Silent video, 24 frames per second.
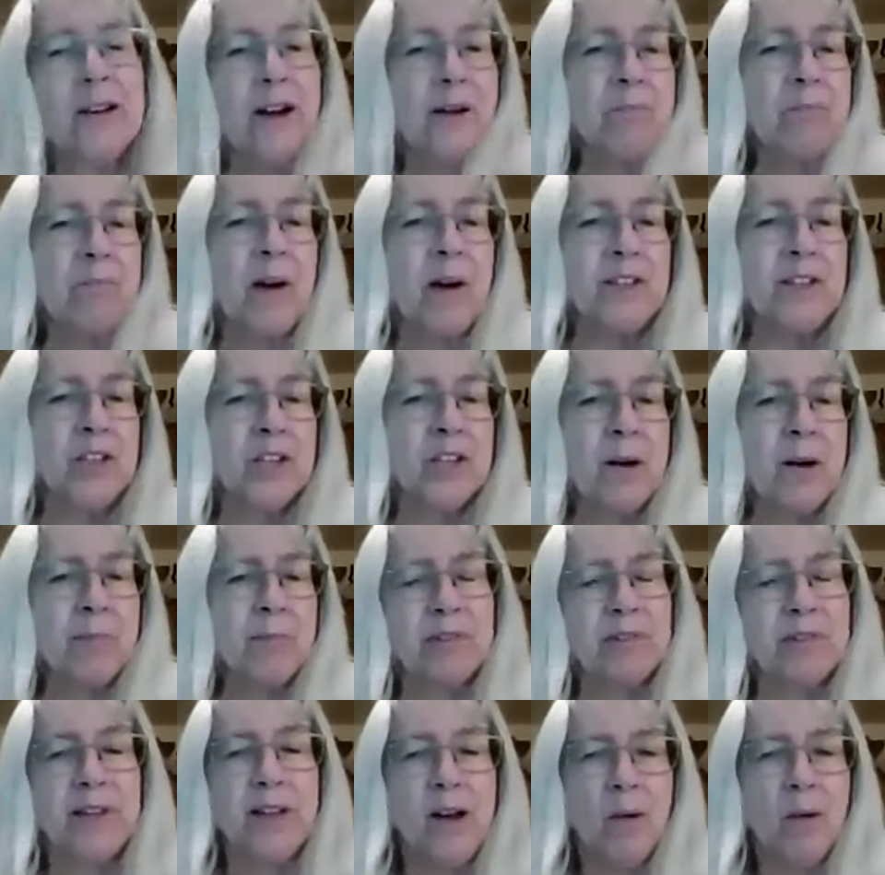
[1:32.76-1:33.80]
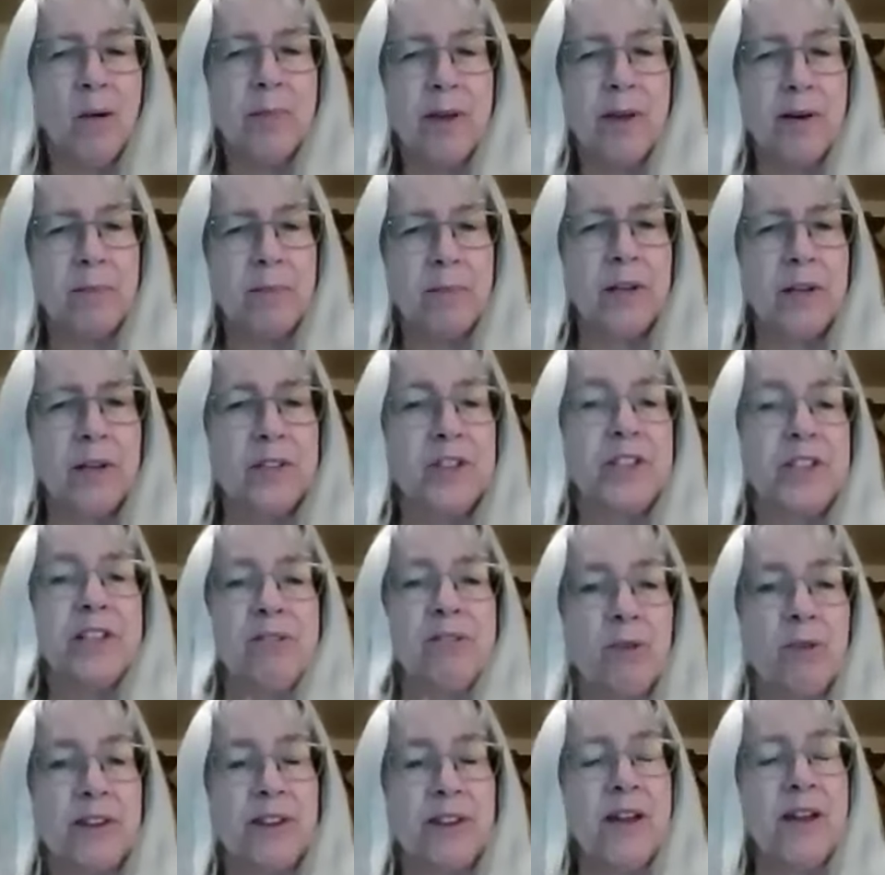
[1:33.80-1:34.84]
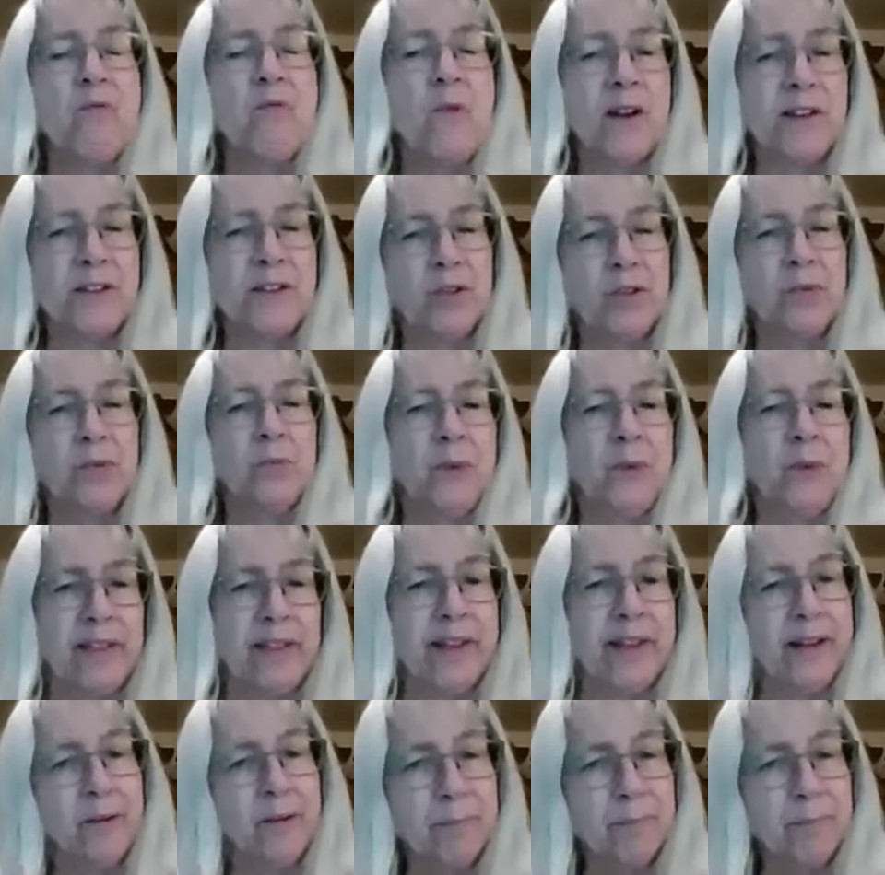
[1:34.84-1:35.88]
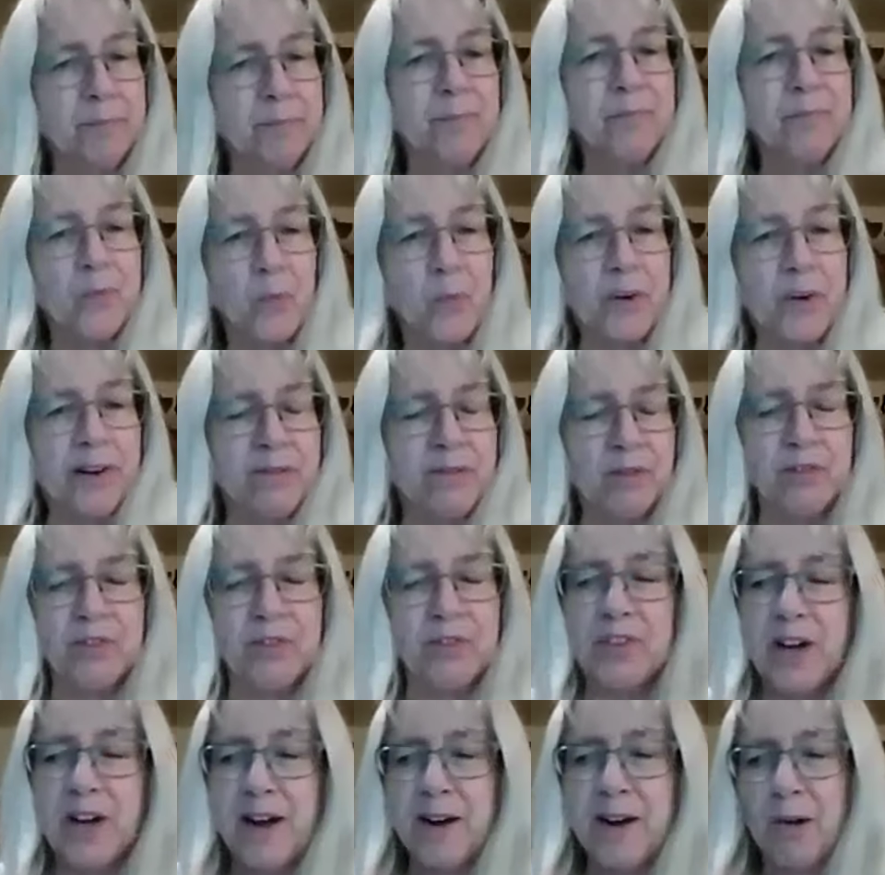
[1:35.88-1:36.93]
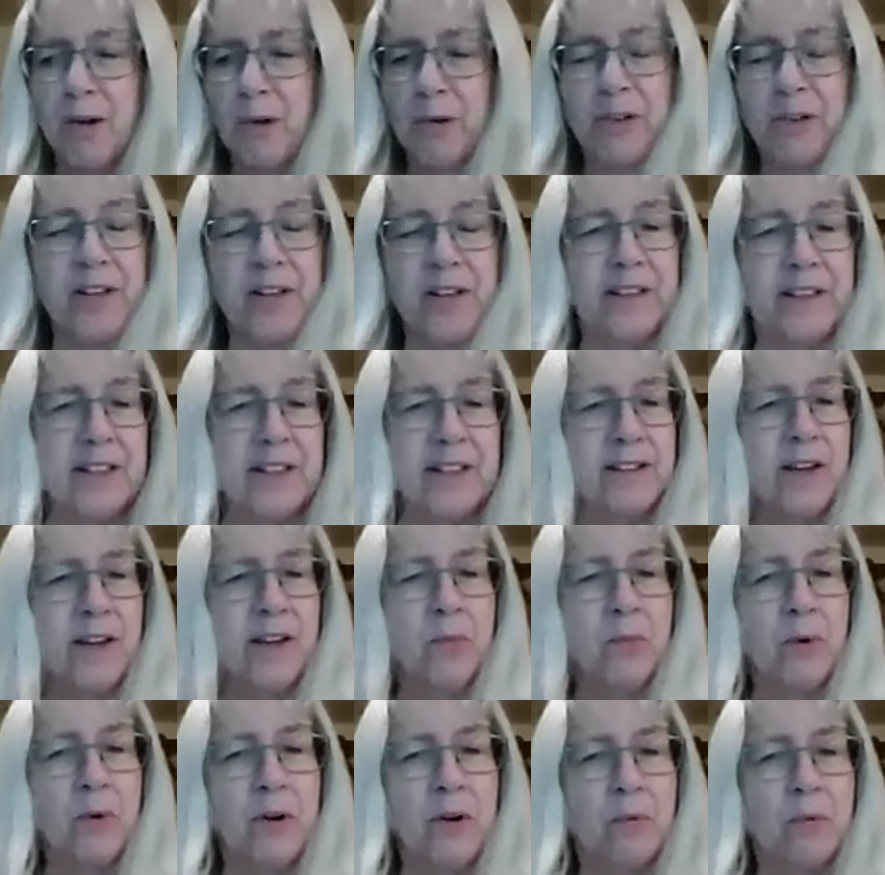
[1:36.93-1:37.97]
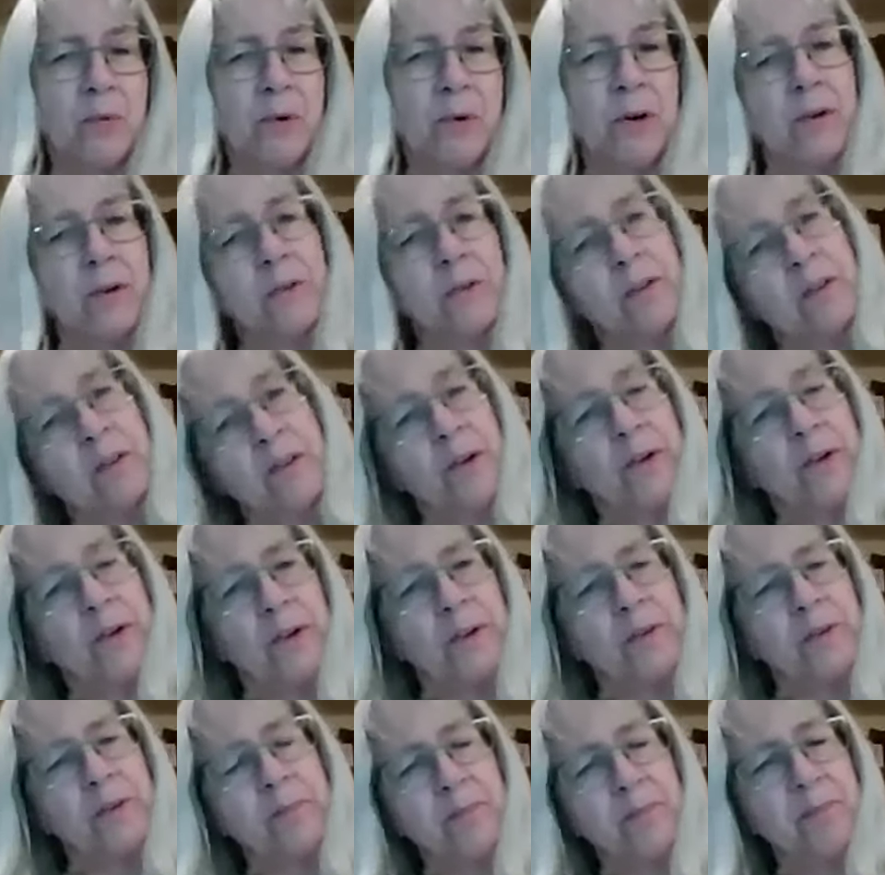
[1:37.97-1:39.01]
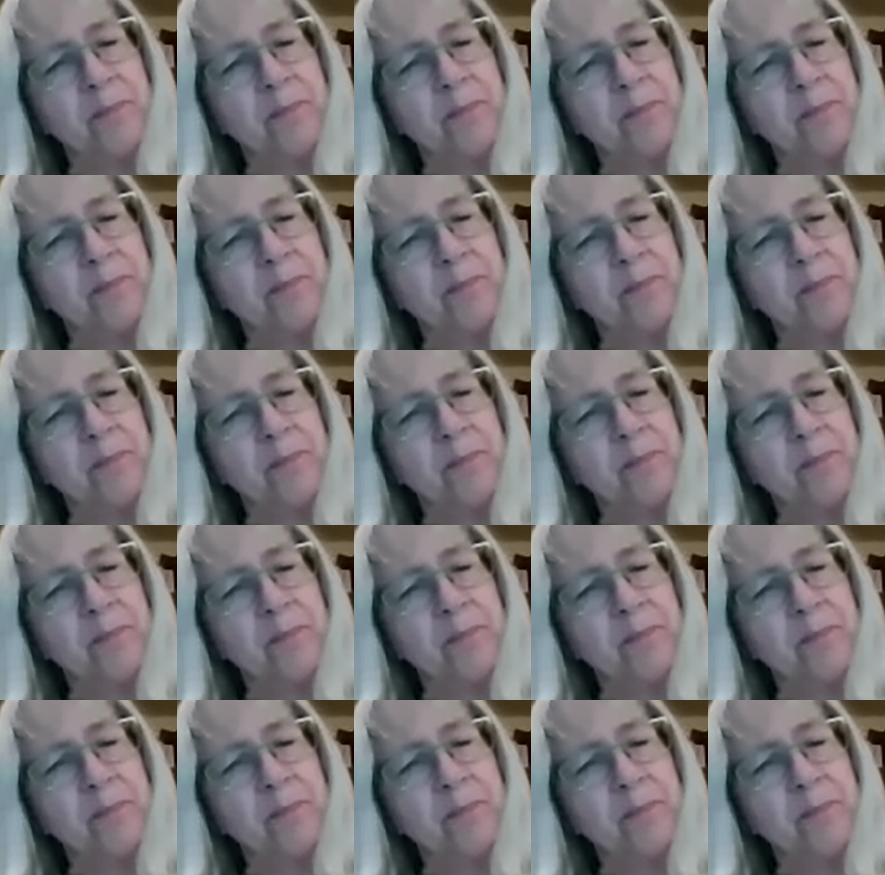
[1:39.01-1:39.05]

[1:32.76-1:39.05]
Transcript: my job is to help them achieve what they want to with it, whatever style or technique they want to learn.